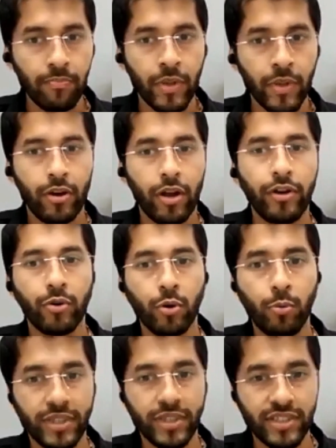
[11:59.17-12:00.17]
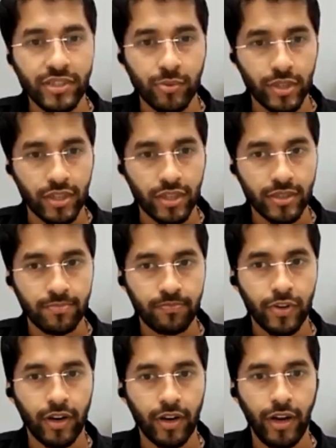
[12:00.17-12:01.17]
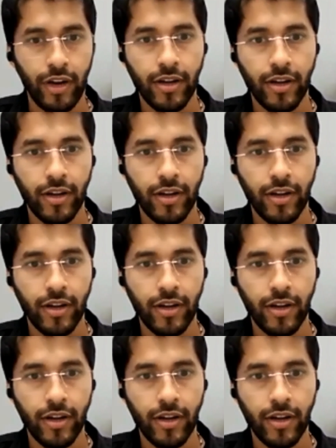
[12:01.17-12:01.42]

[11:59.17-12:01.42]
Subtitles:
and to do business with us, right?